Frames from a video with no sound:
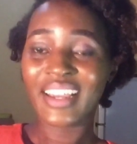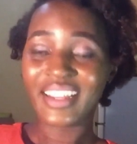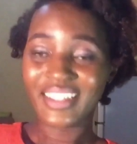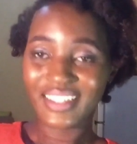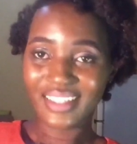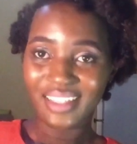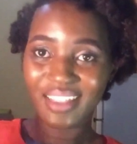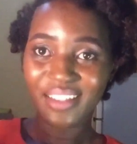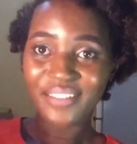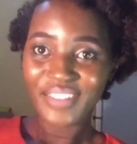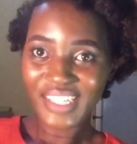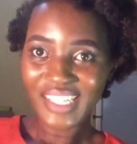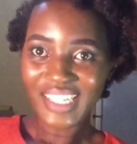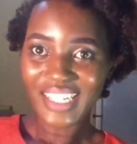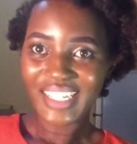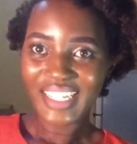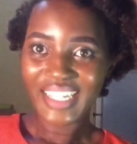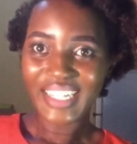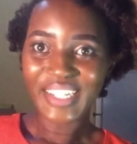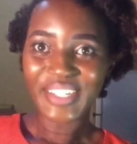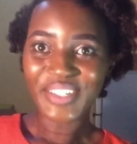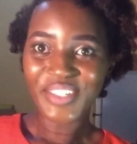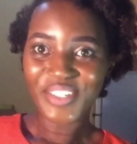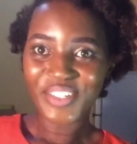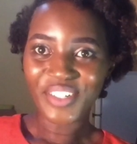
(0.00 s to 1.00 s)
It's the
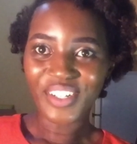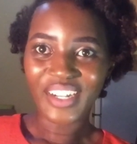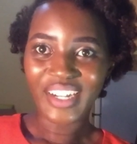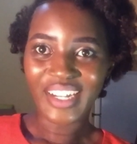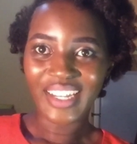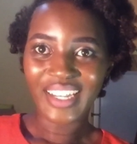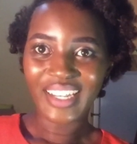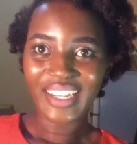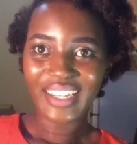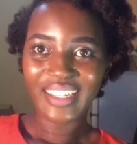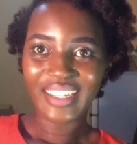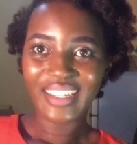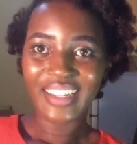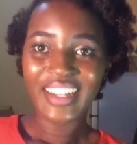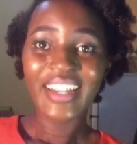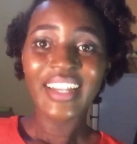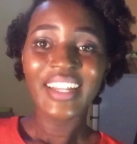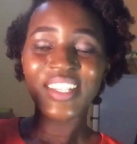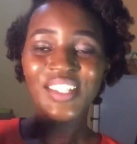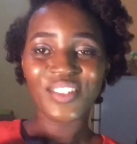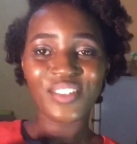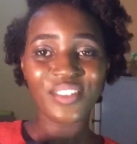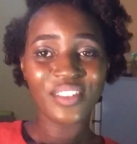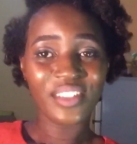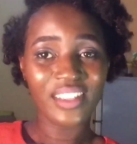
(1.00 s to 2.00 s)
Versatile Joanne.
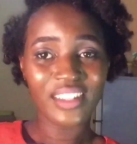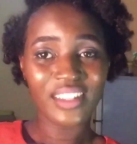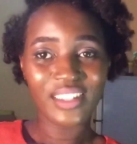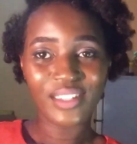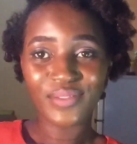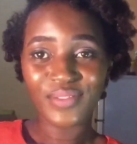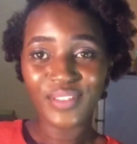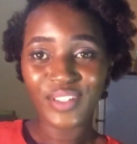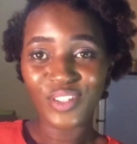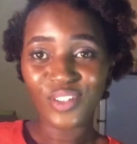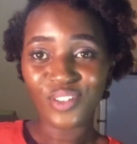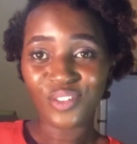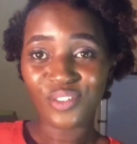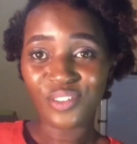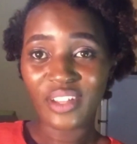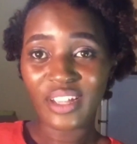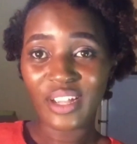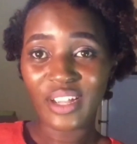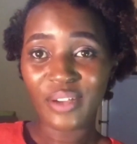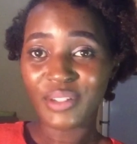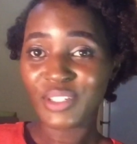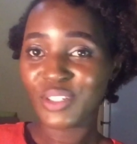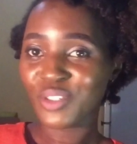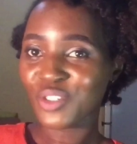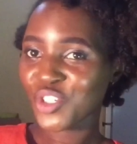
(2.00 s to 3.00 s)
So in this video
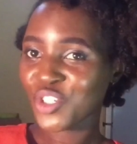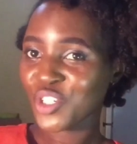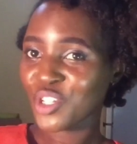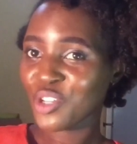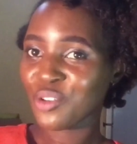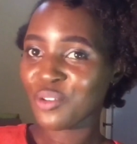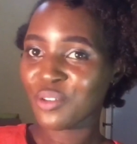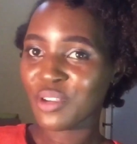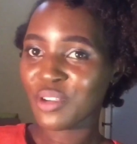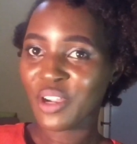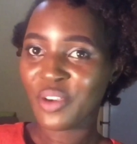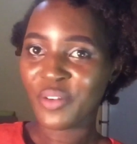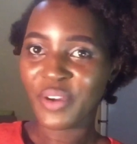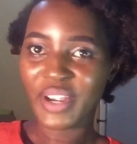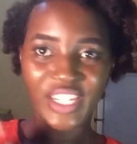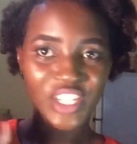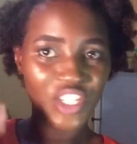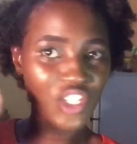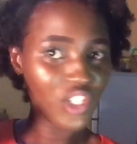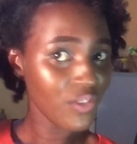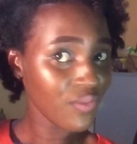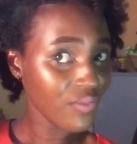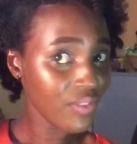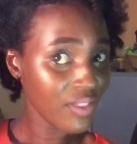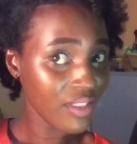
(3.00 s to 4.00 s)
today I want to show you how I
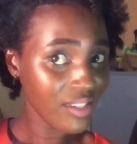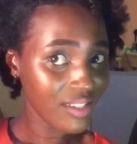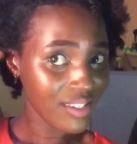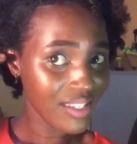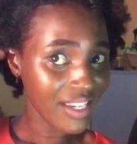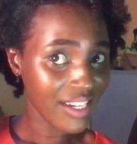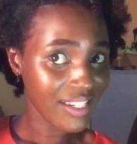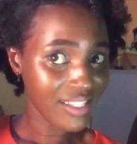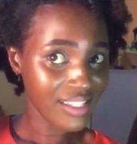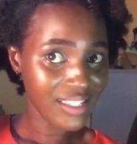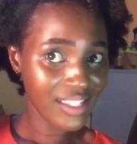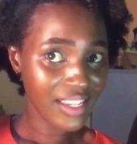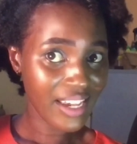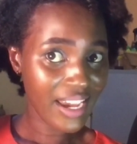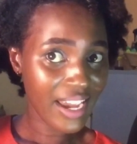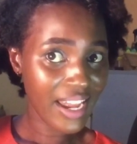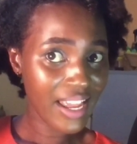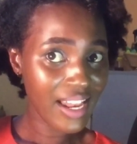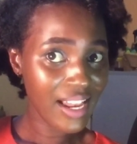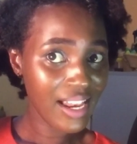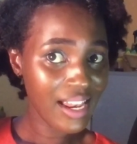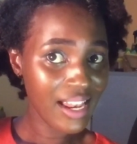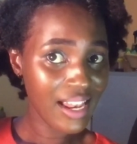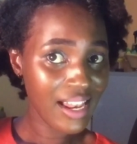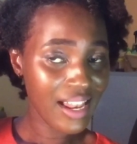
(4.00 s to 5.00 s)
achieved this
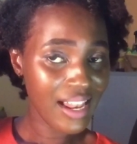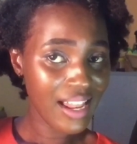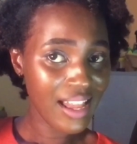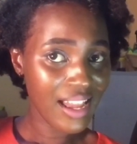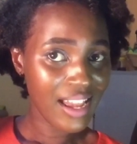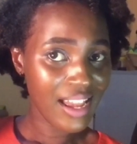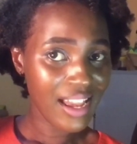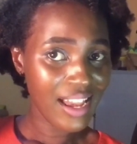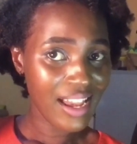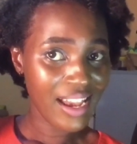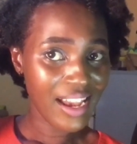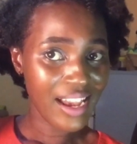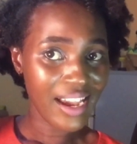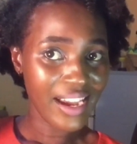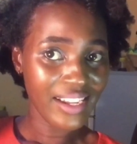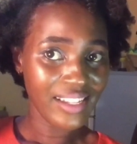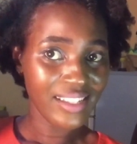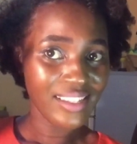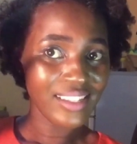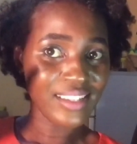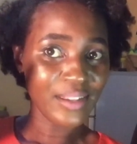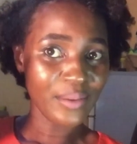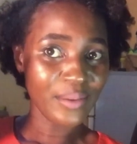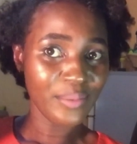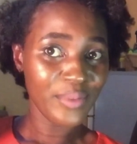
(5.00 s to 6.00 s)
hairstyle.
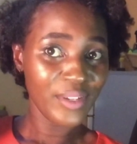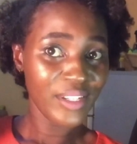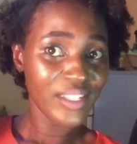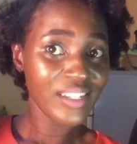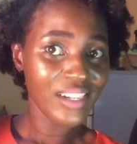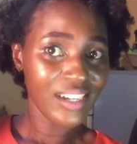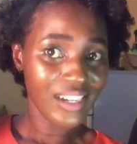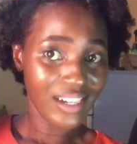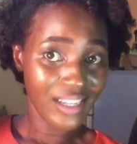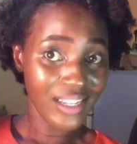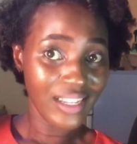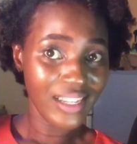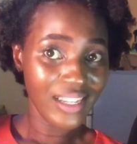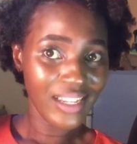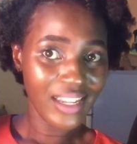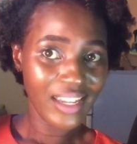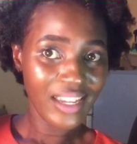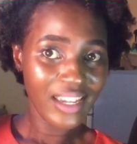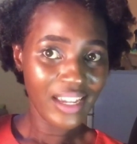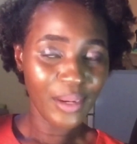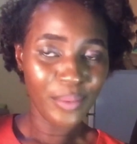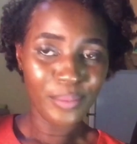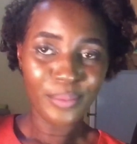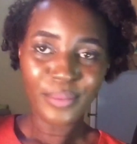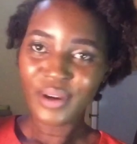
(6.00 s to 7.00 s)
It's a bit curly
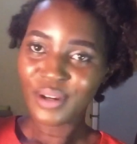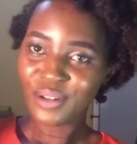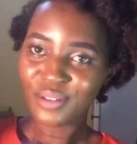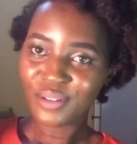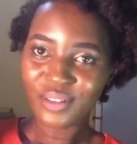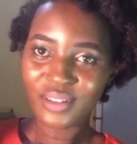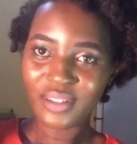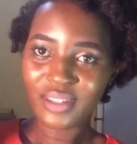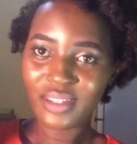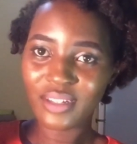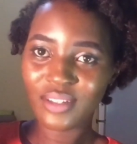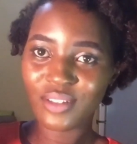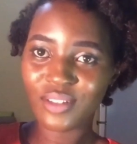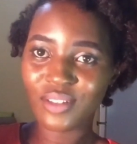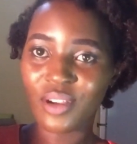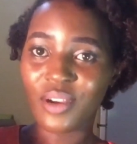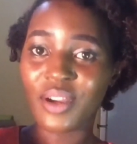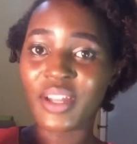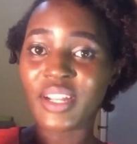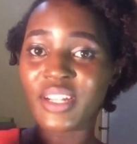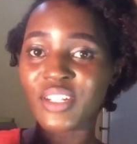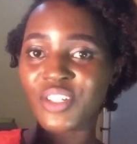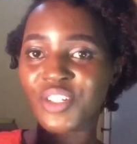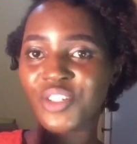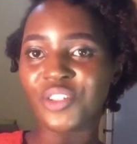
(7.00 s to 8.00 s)
and bouncy, so
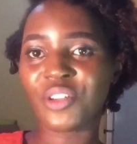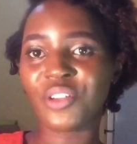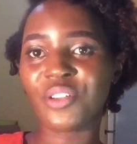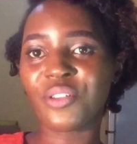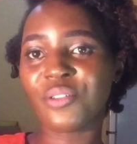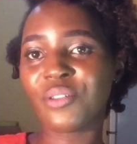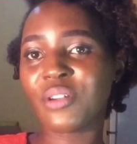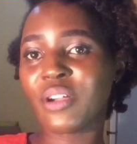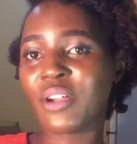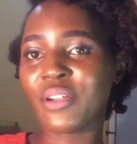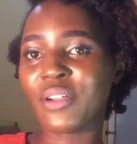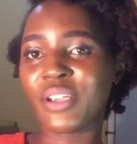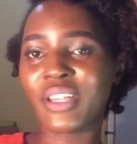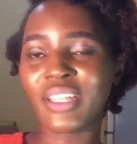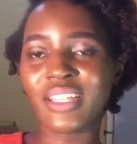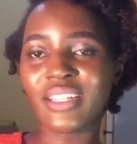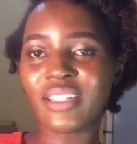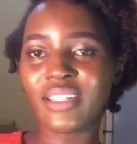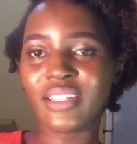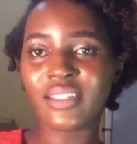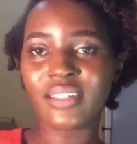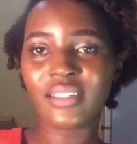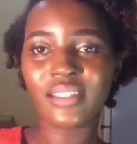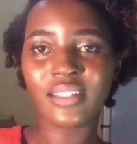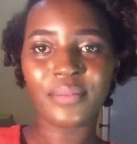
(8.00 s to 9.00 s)
I want to show you how I
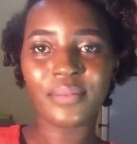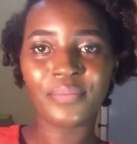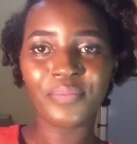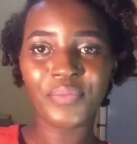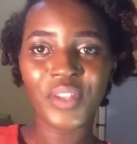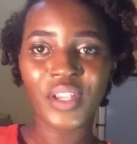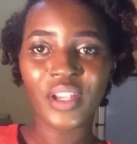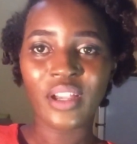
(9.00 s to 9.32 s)
did it.